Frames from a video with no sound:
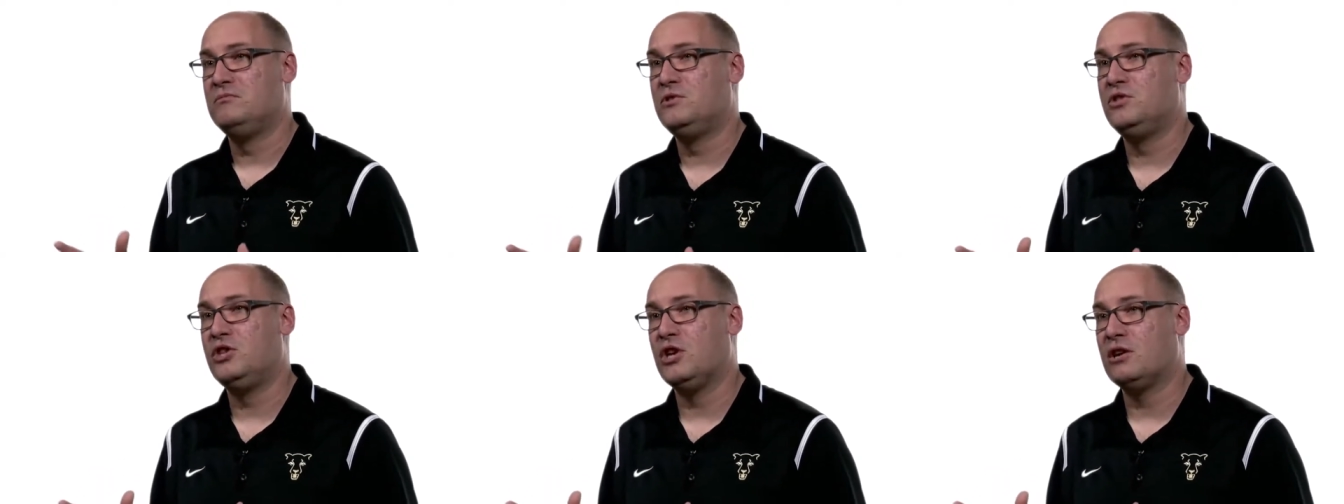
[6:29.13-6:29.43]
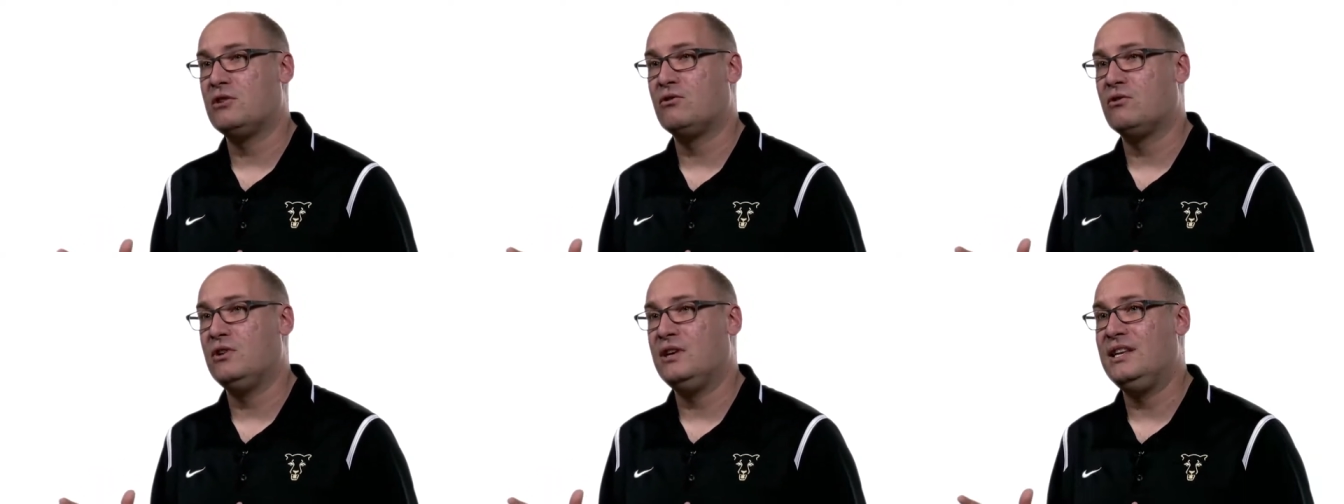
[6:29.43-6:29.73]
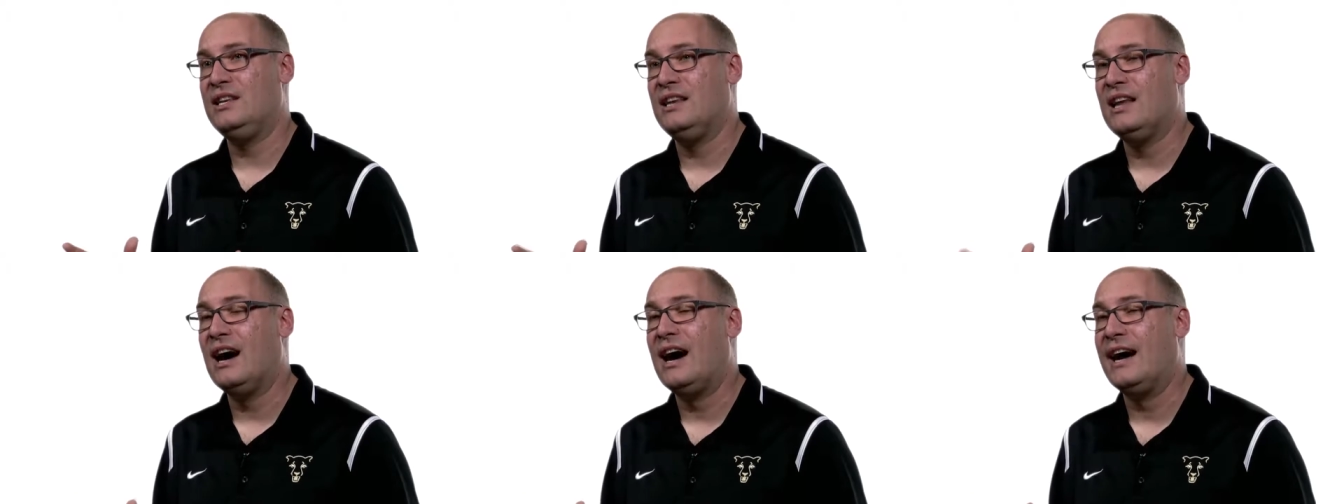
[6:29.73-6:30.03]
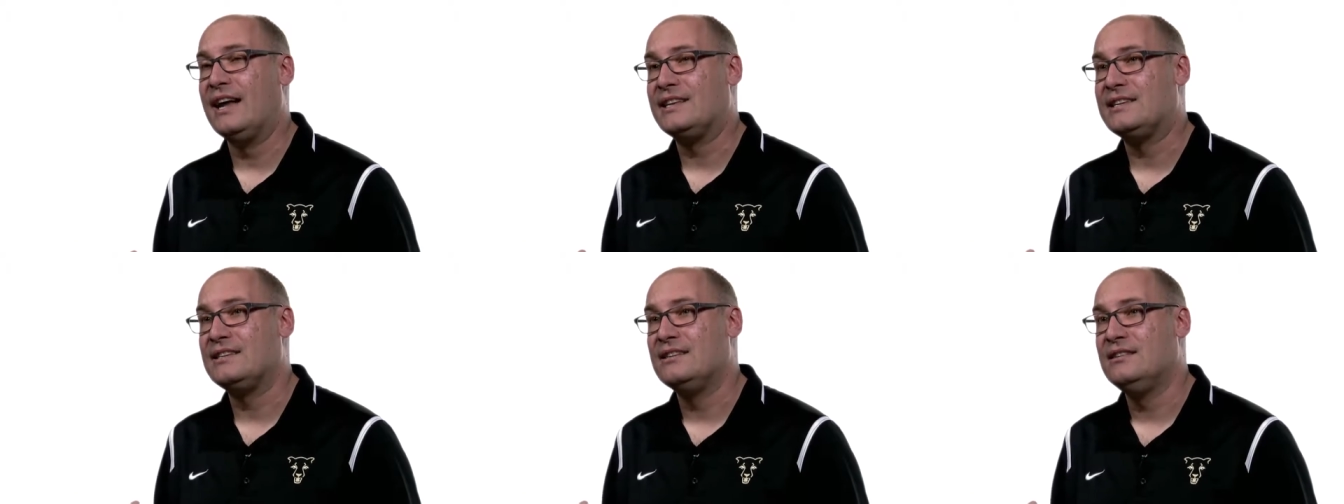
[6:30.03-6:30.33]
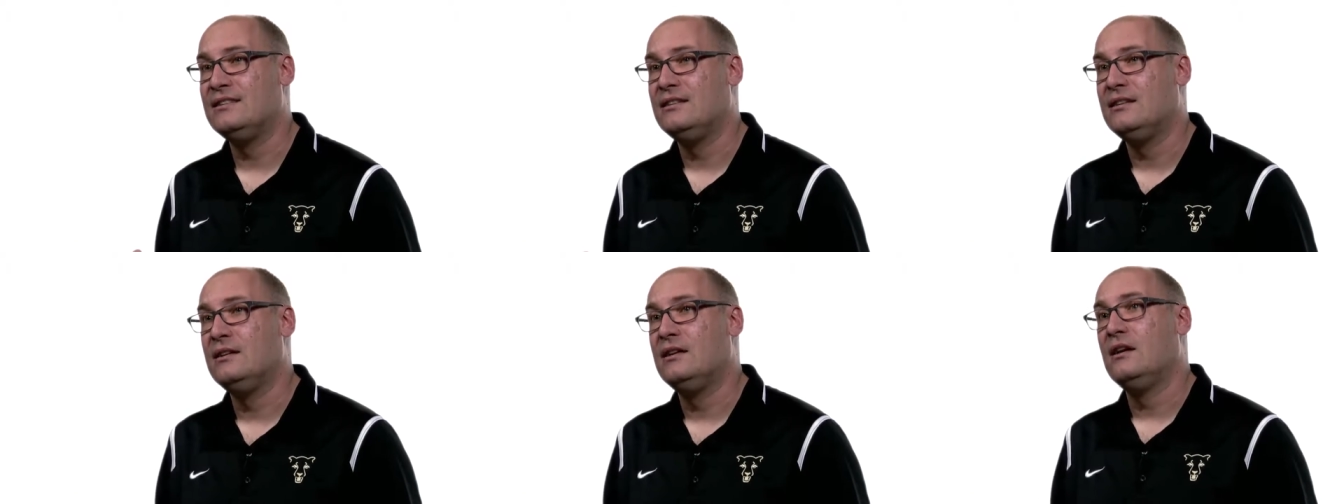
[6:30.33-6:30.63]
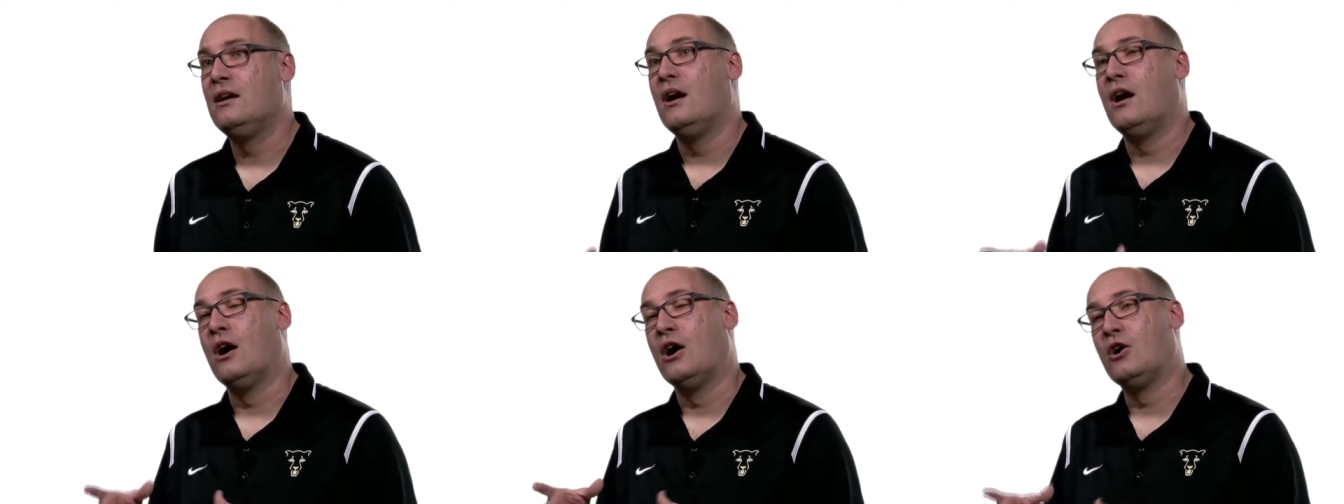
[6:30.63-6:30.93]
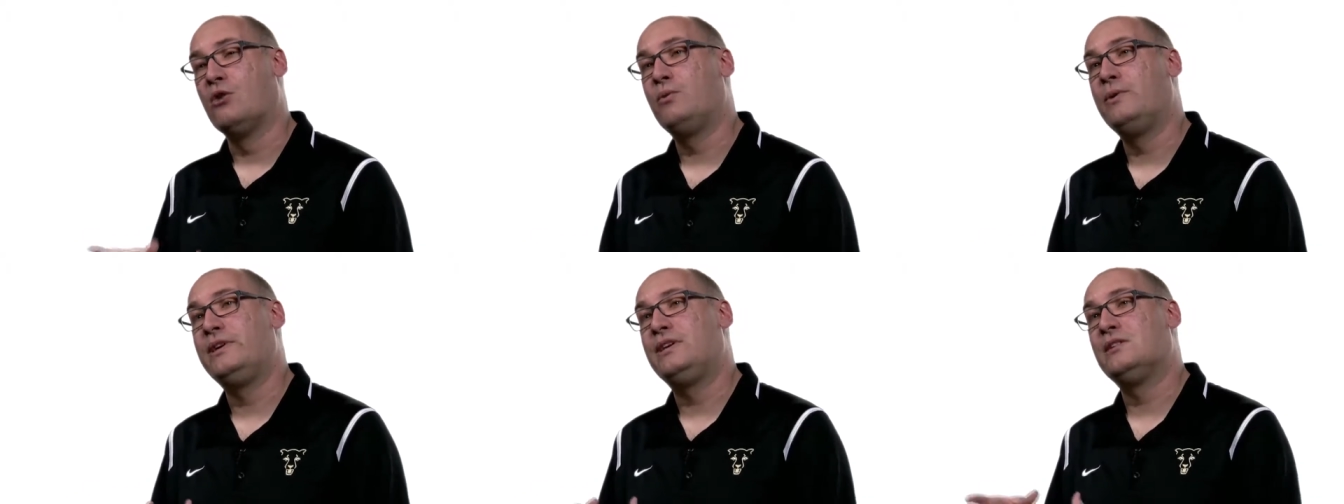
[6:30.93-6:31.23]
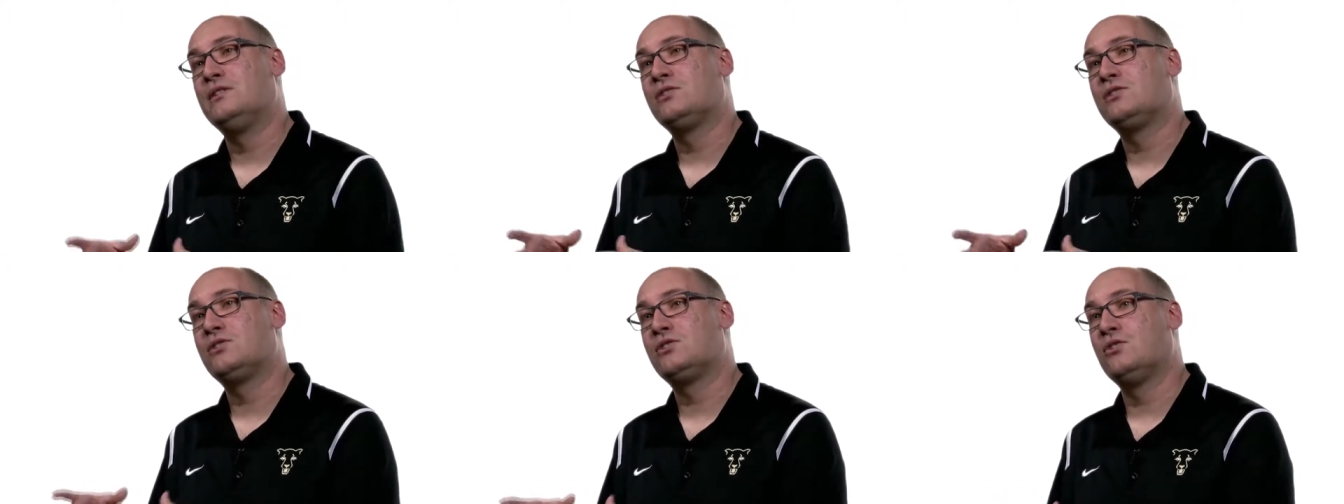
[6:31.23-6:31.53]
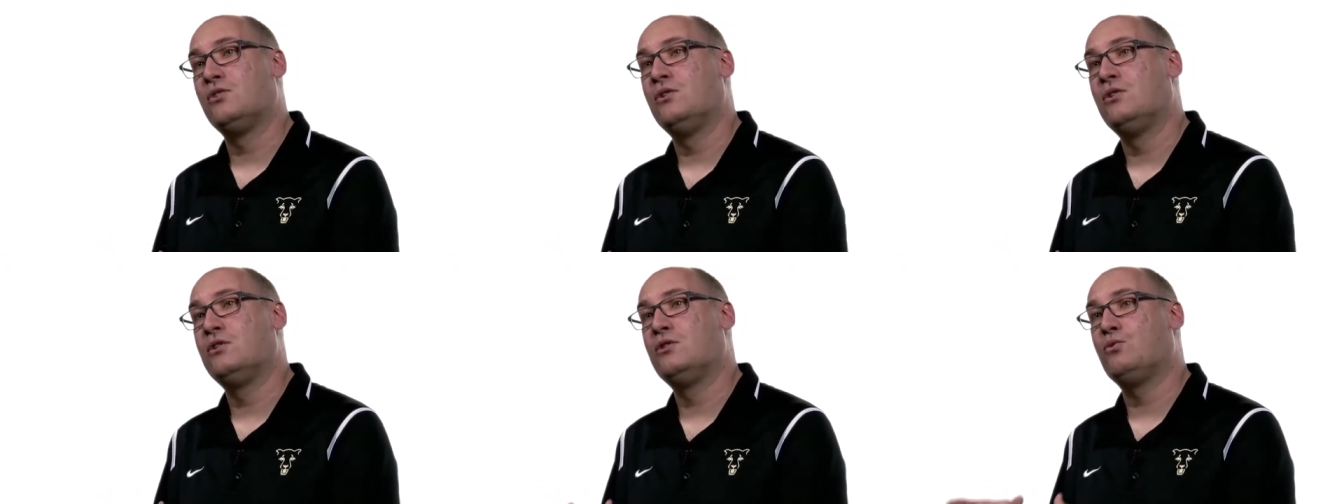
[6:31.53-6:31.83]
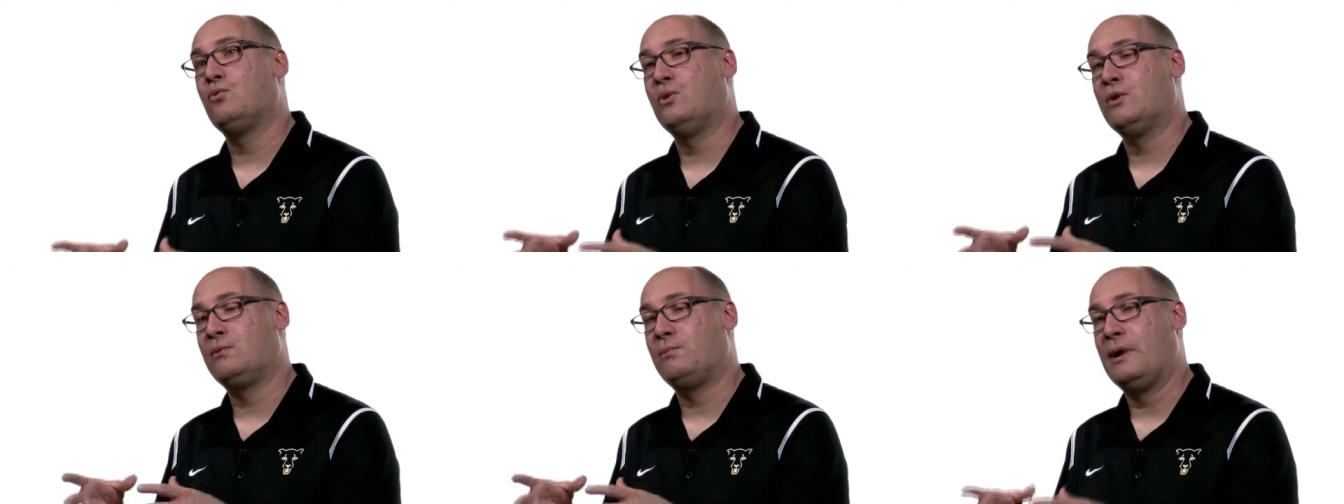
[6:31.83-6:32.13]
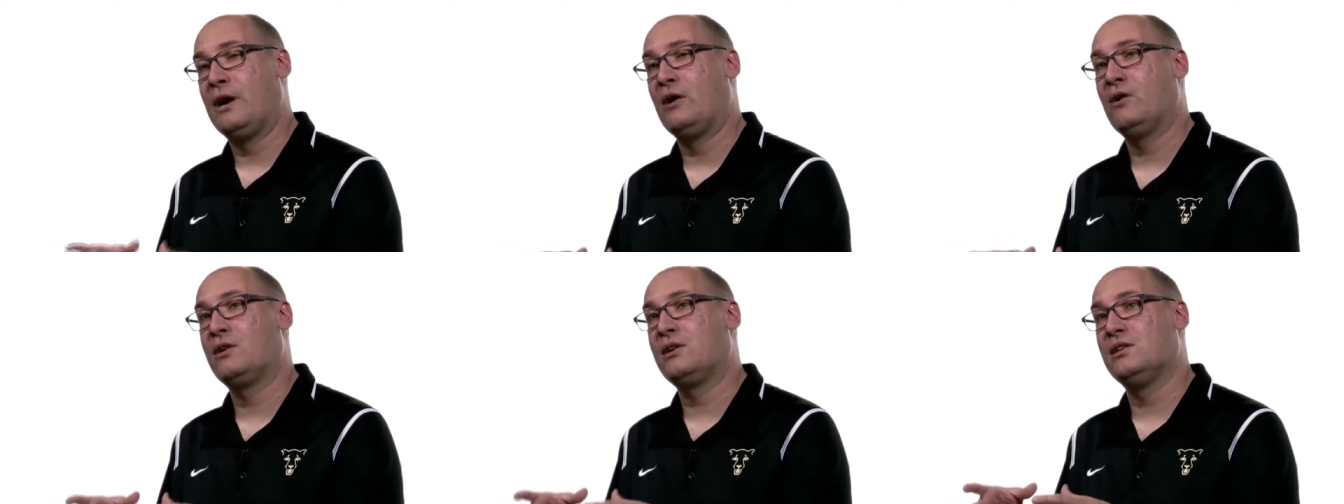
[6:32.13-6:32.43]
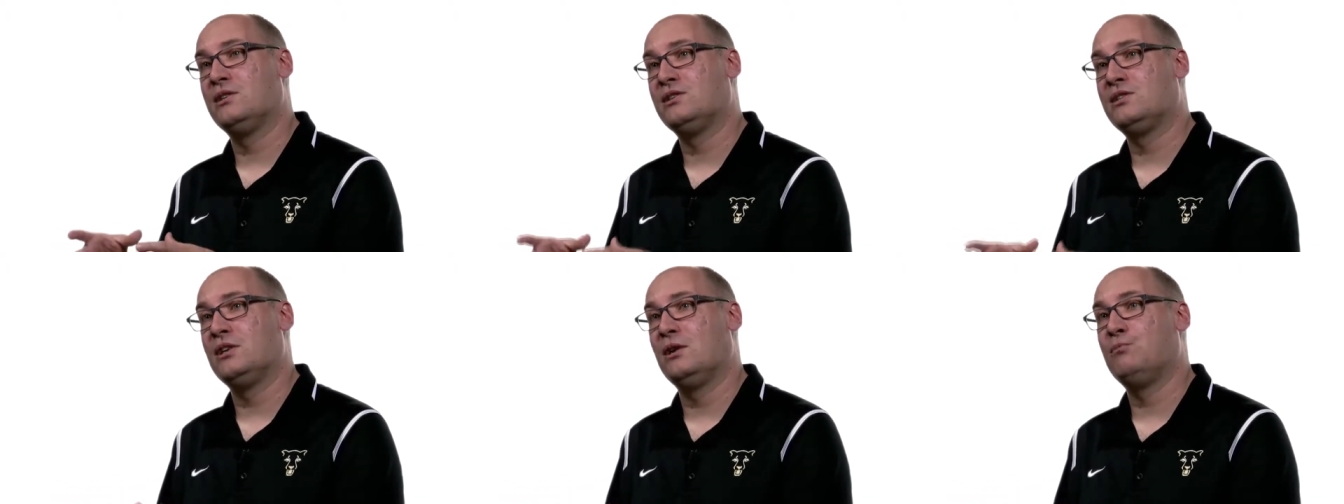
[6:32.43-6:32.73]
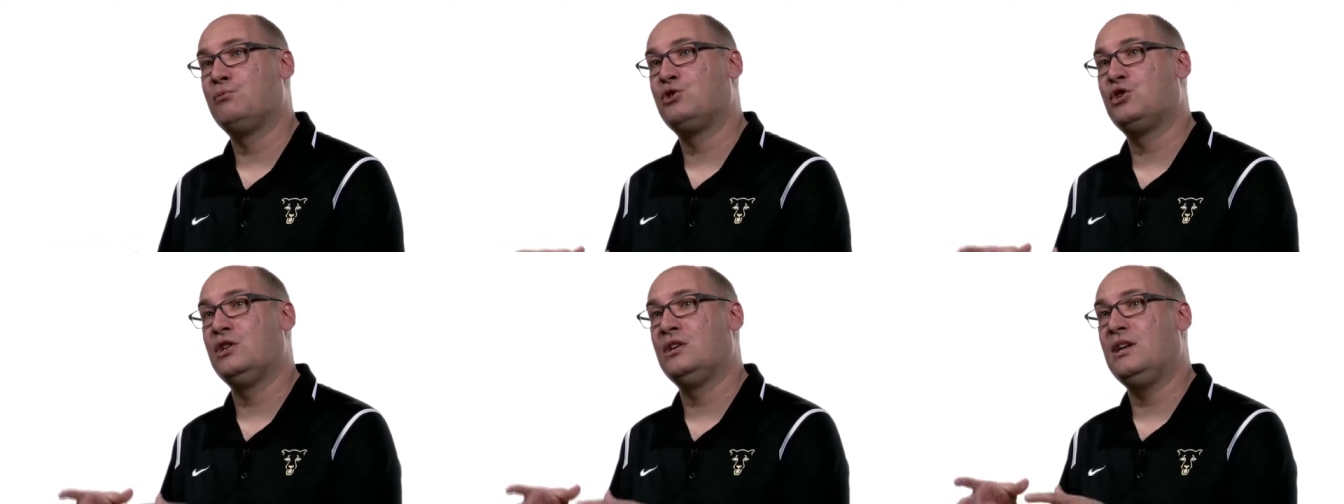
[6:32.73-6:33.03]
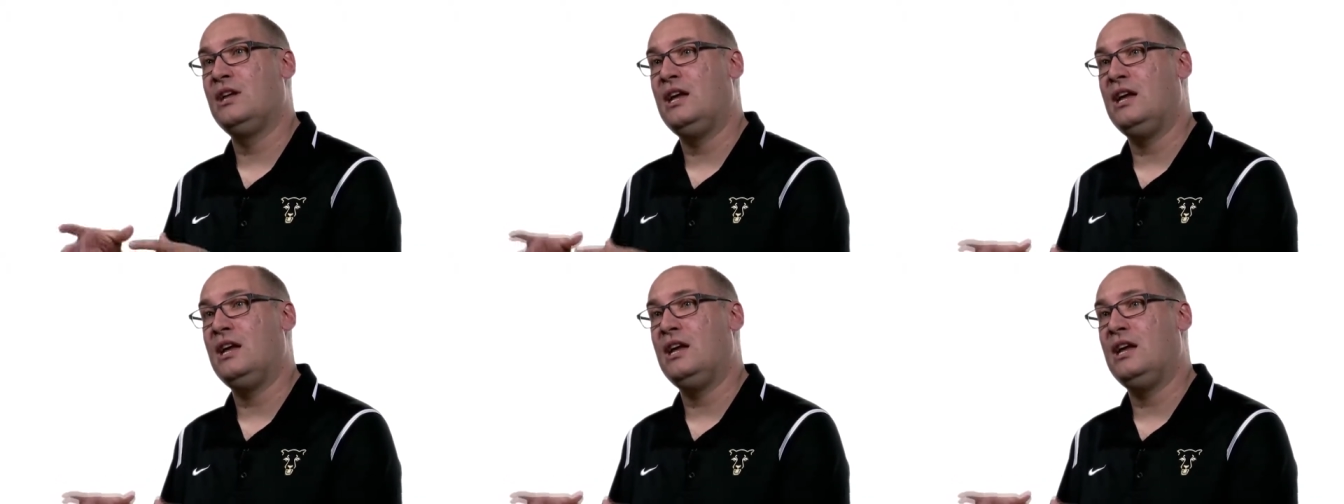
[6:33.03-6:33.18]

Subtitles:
Generally not. Are we concerned with power consumption